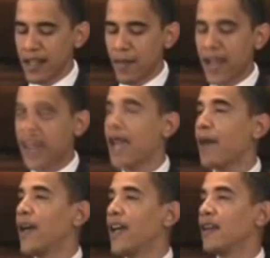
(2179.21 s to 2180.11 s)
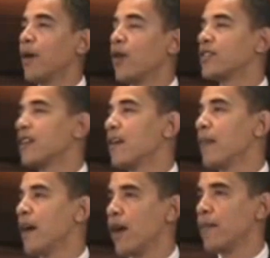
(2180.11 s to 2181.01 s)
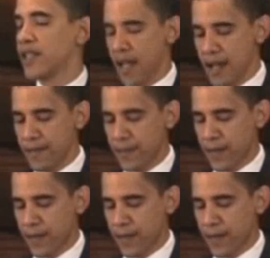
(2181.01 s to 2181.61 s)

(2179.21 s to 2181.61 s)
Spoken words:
that my campaign had posted on my website,